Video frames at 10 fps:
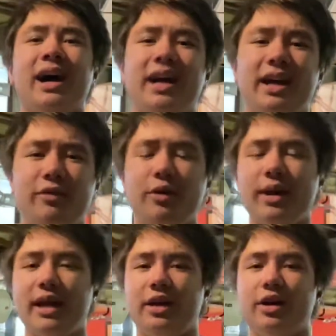if you want
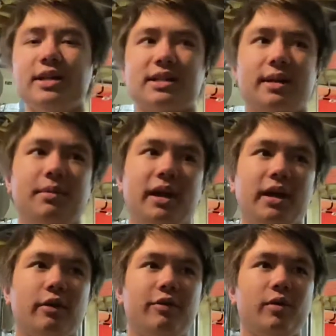to get good at something,
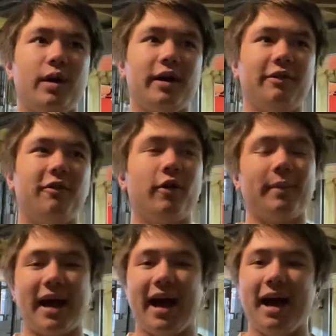or if you want to form
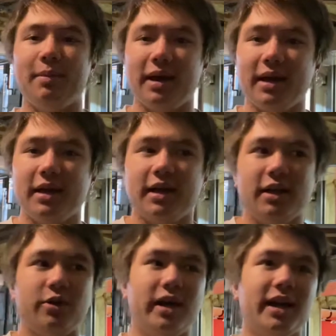a habit,
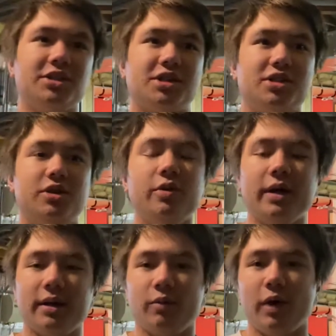you can't just do
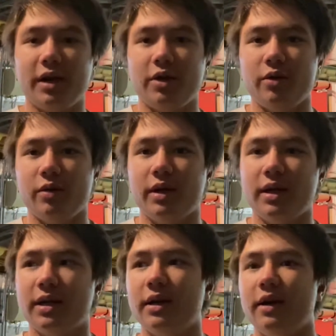it when you
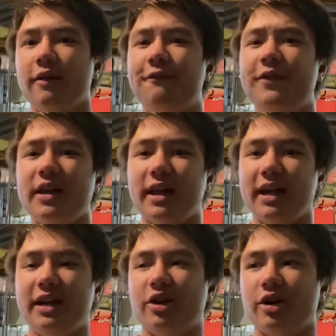feel it
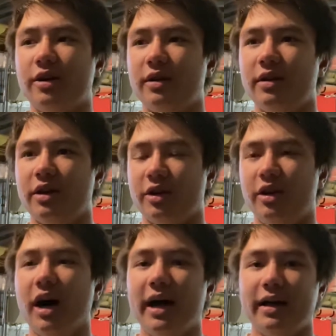in your
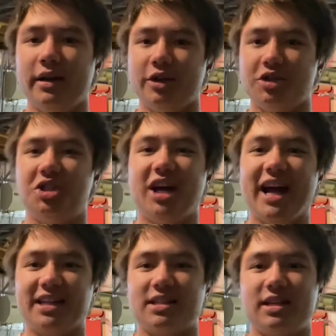gut, in your
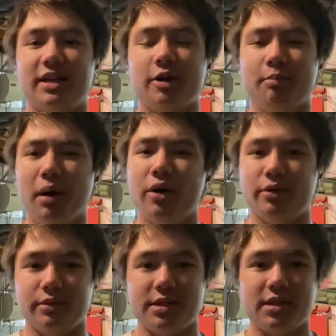chest, in your
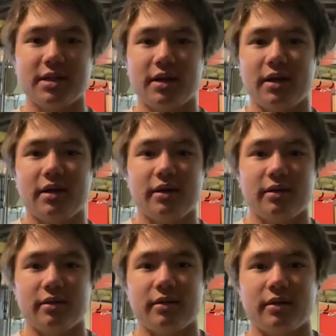bones.
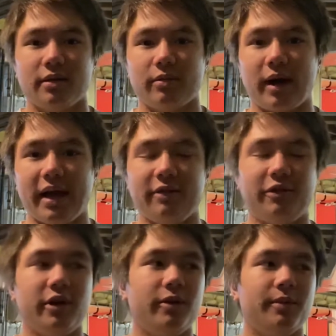Right? If
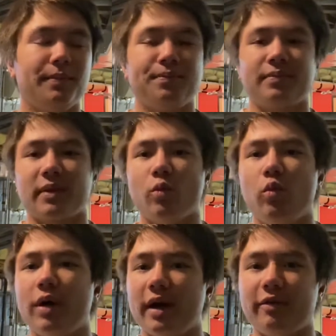you,
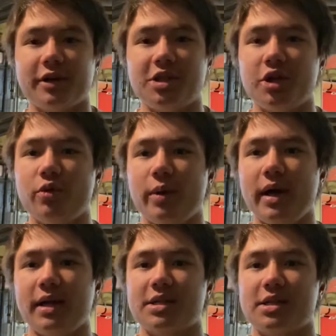every 2
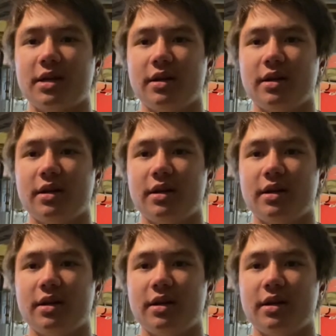weeks,